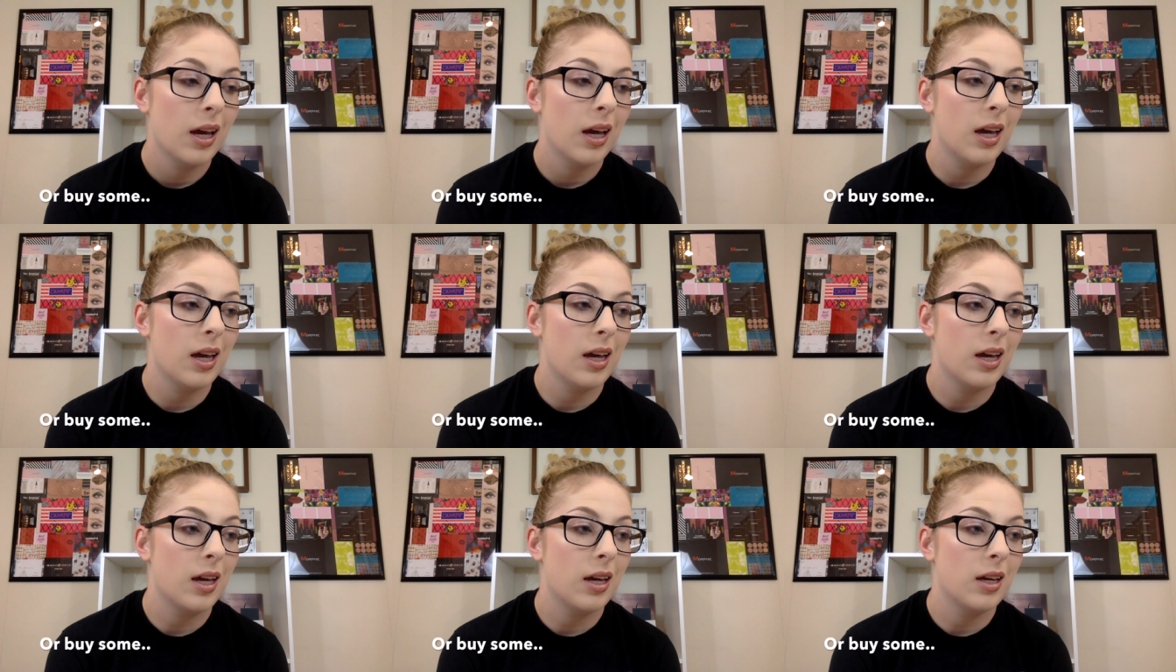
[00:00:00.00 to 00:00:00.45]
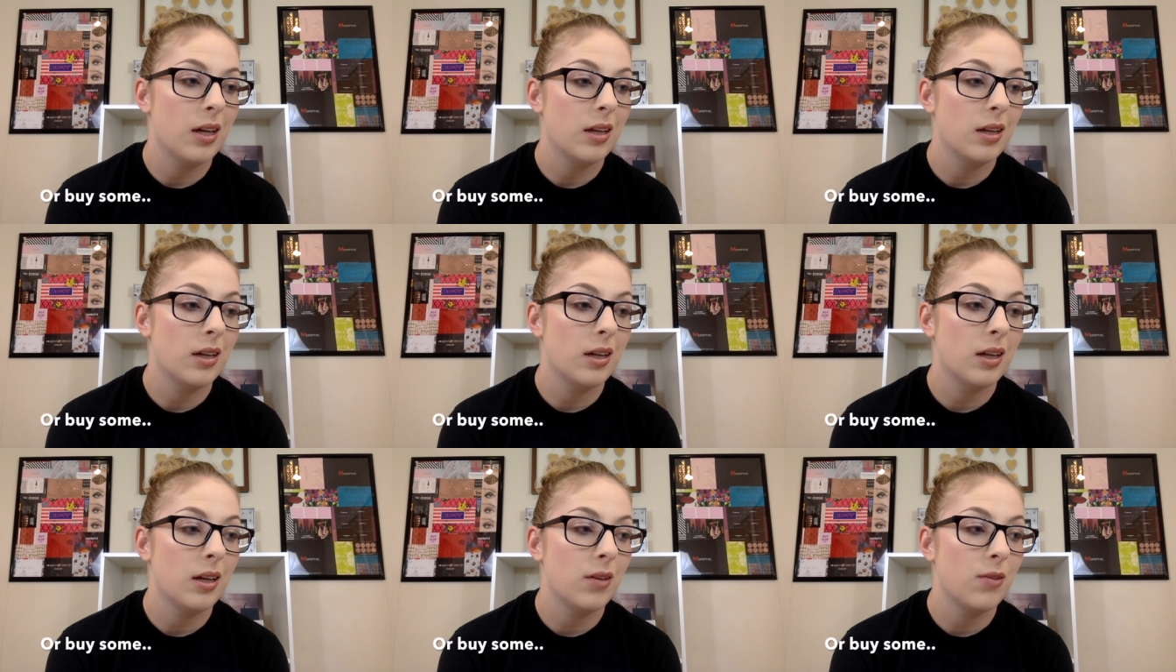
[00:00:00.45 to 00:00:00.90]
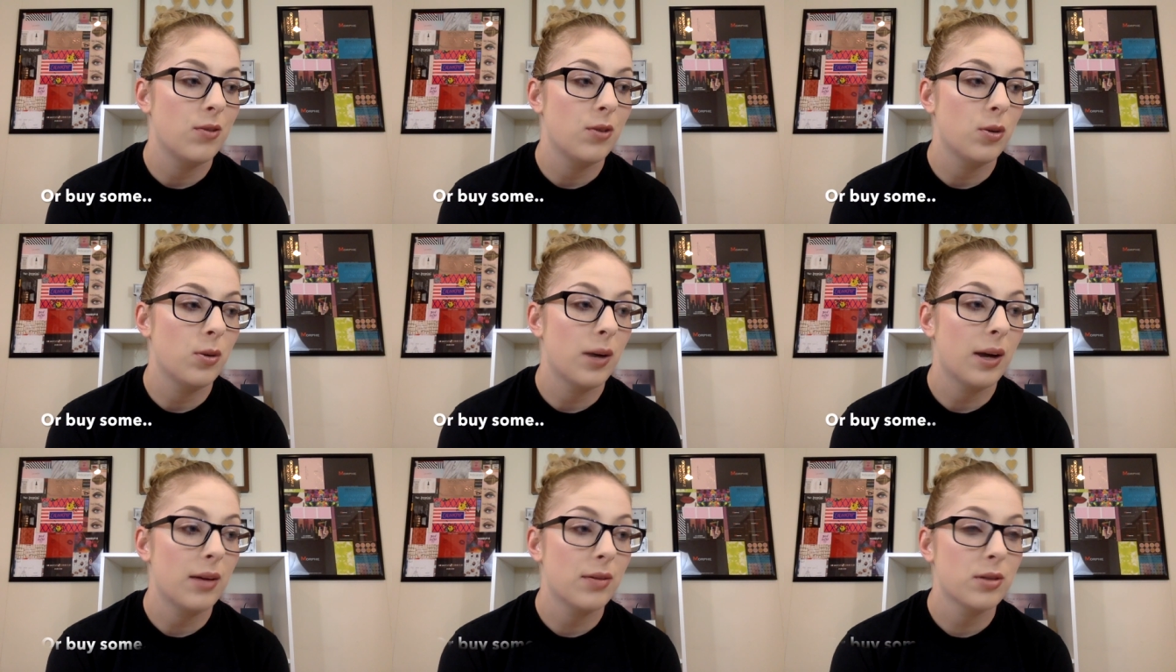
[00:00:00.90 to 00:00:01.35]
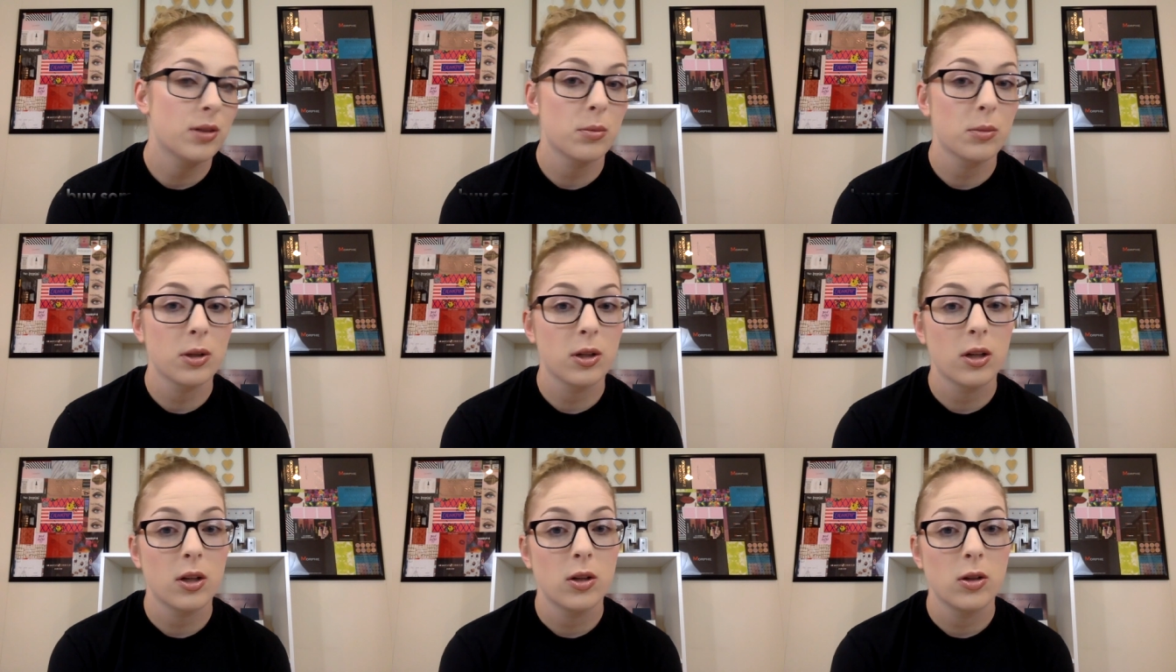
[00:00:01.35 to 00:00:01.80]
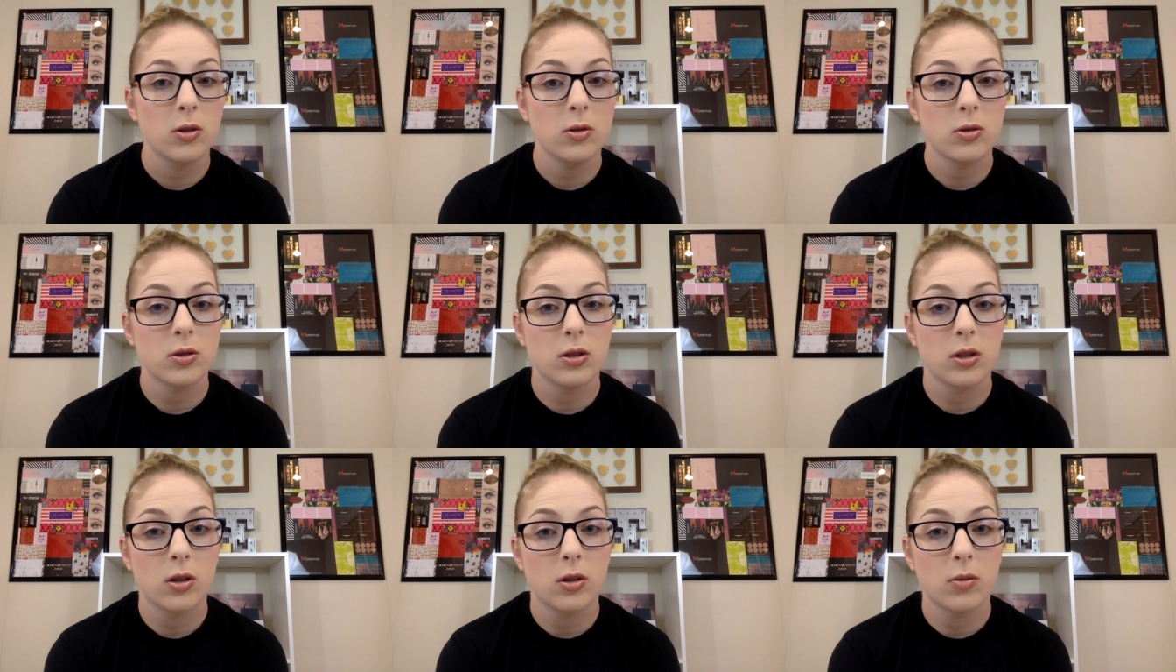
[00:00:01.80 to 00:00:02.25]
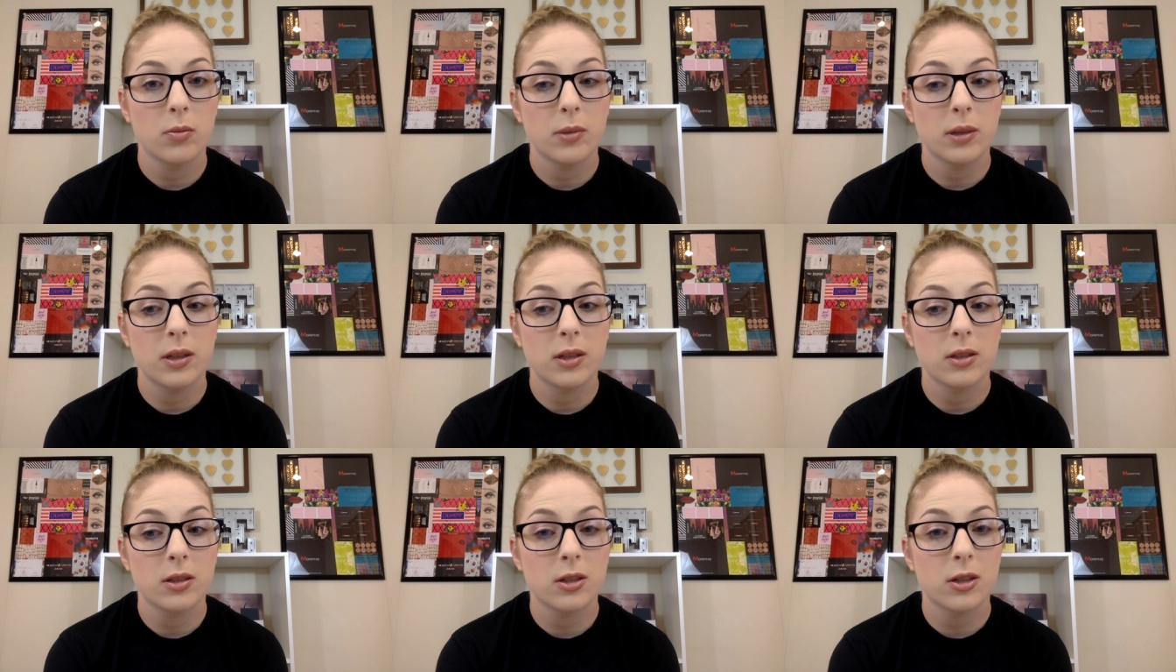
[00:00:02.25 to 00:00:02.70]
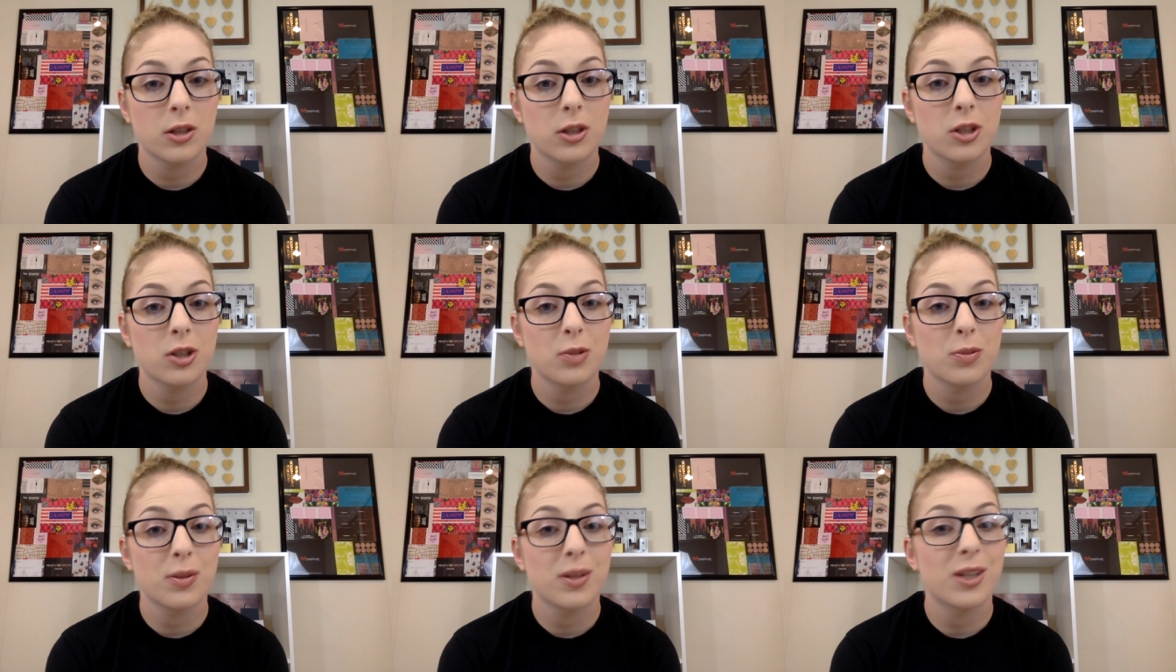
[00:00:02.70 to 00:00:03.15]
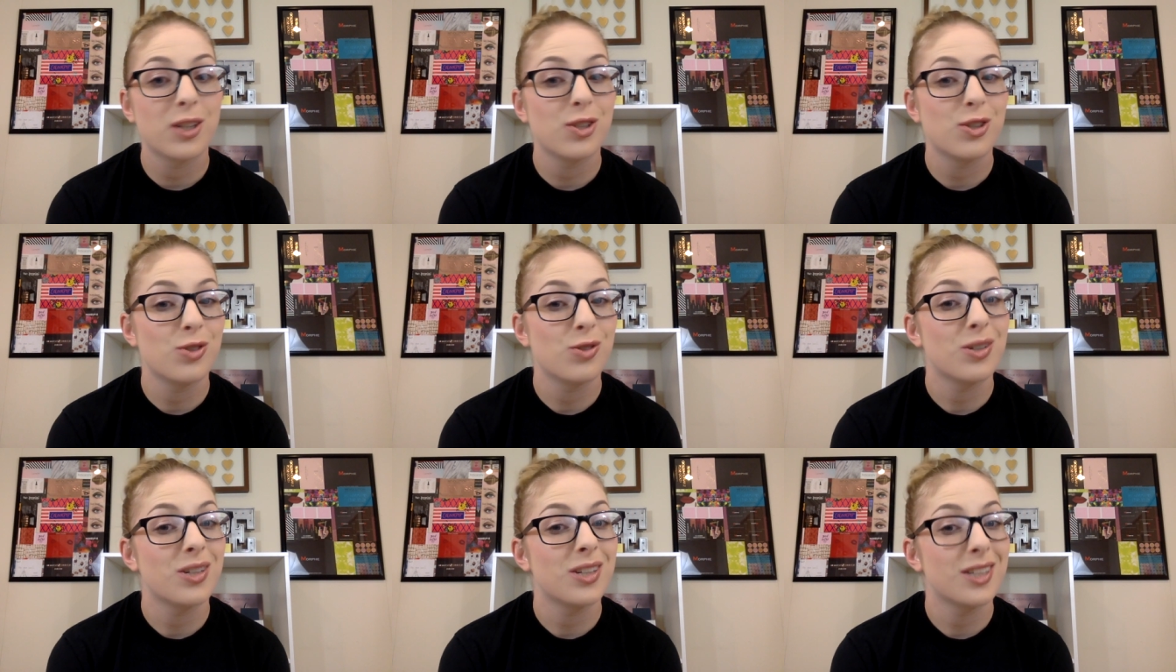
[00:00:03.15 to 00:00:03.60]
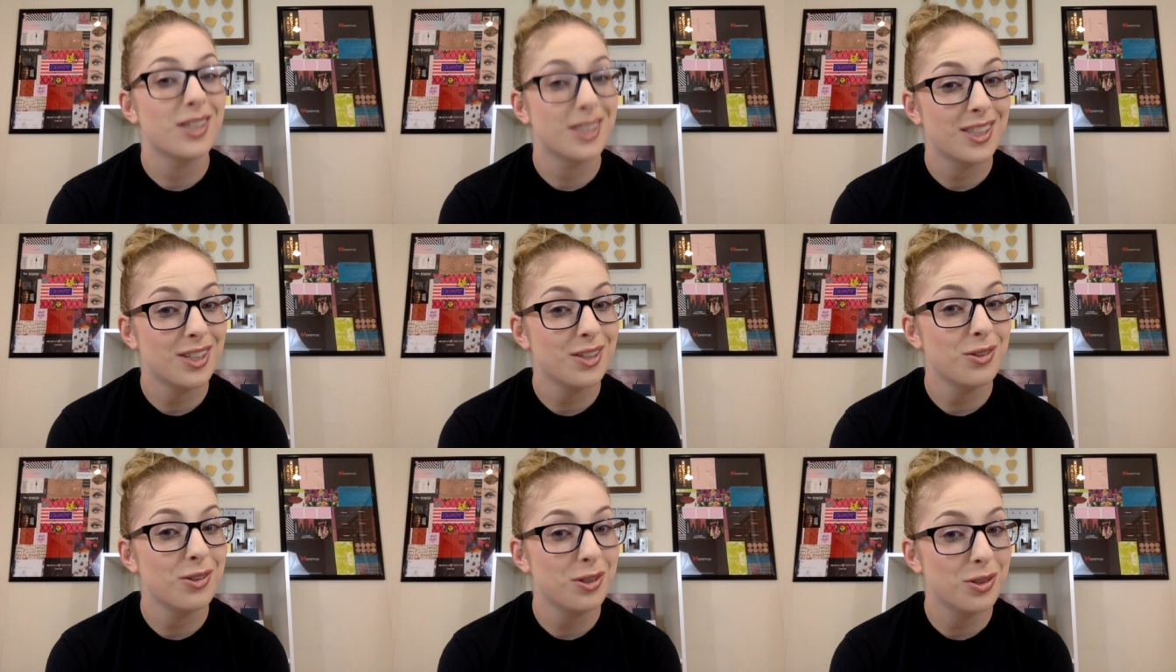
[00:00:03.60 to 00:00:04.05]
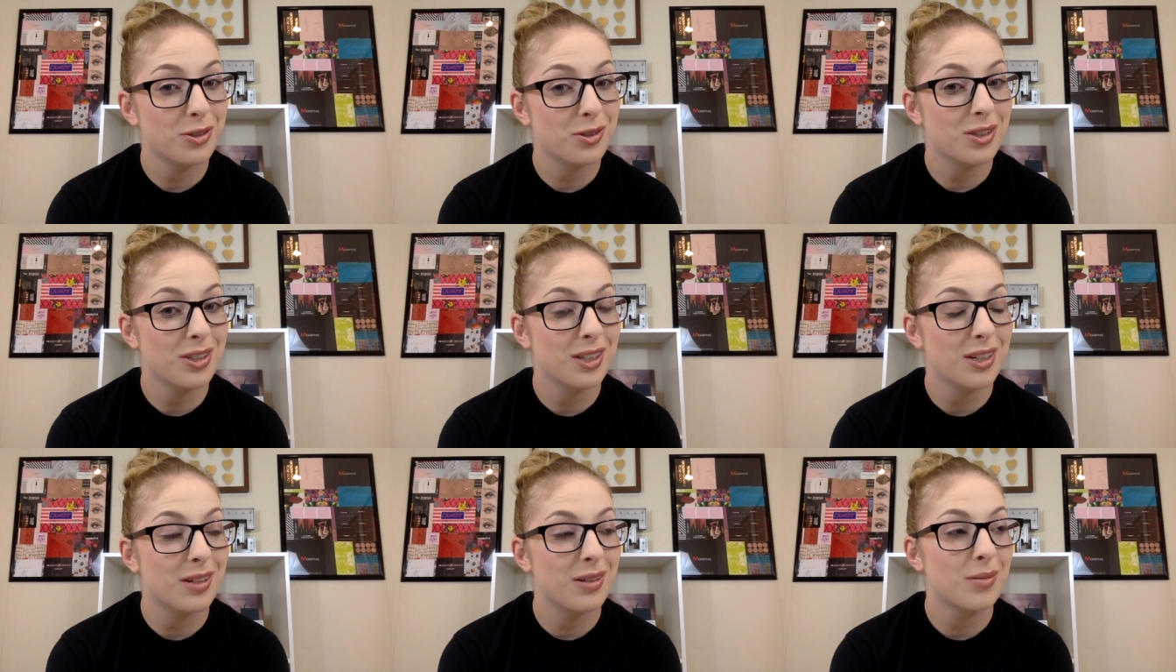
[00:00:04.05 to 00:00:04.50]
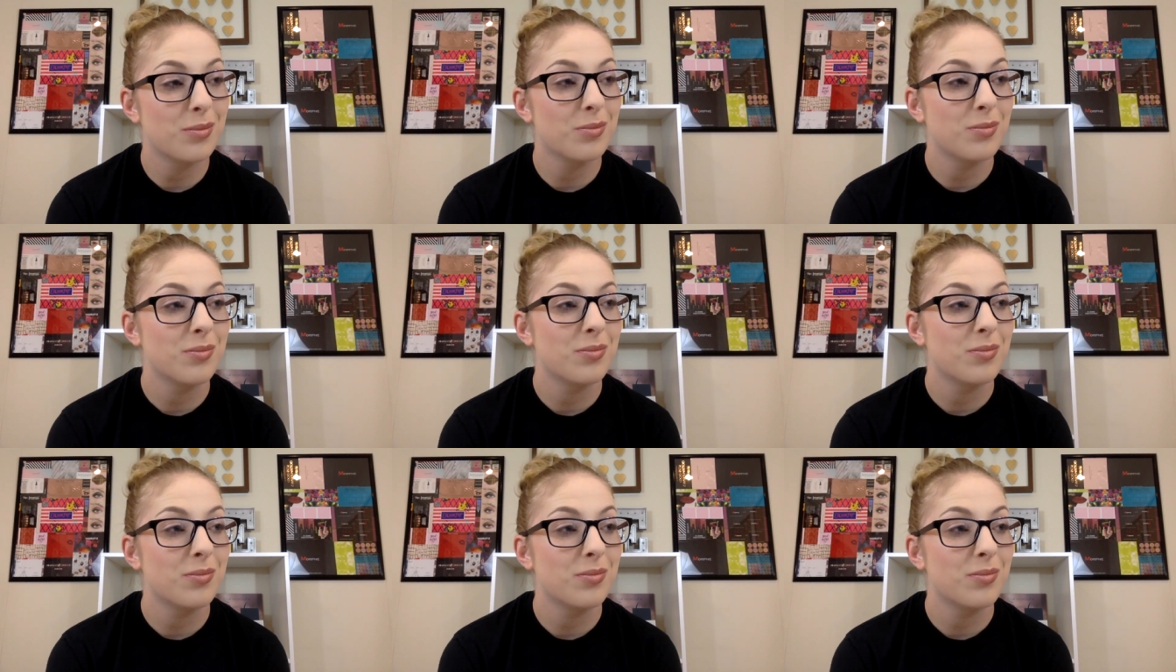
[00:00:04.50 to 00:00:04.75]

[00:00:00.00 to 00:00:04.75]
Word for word: And if you have summer clothes, don't be discouraged because you can still use them.